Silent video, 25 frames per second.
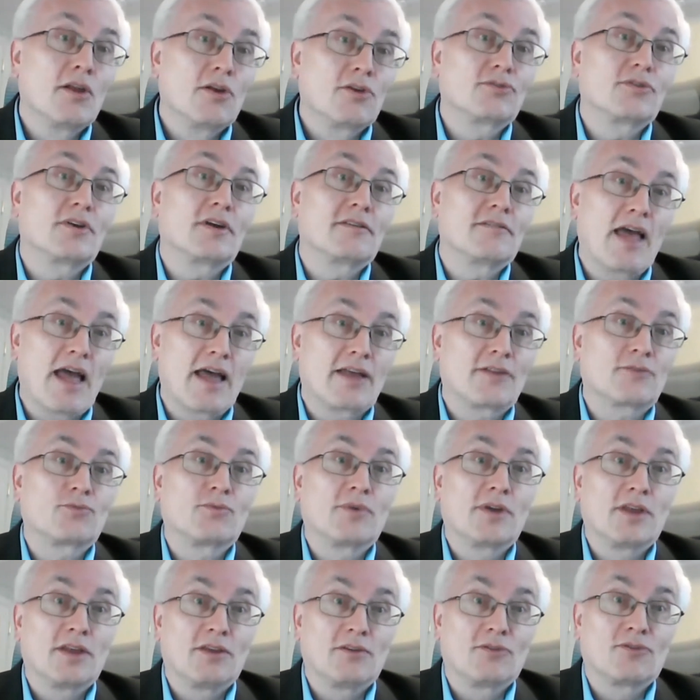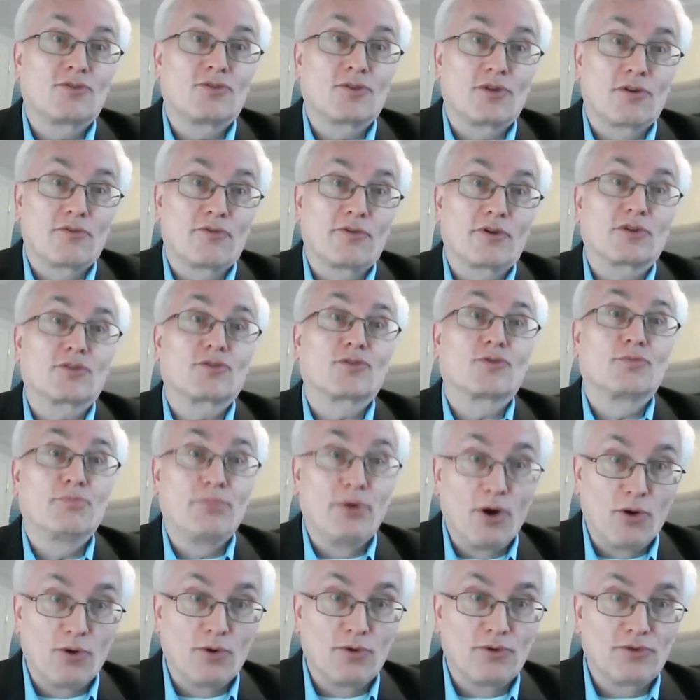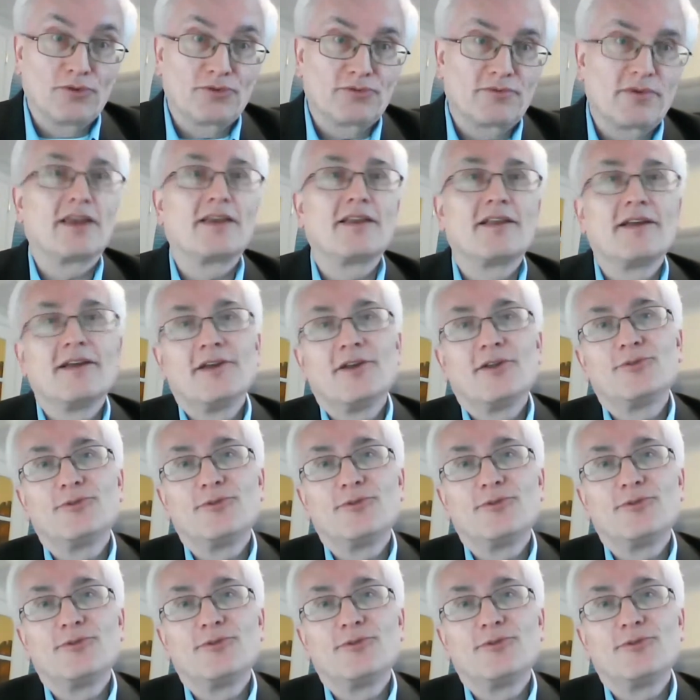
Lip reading: So as that, we sort of are exposed, right,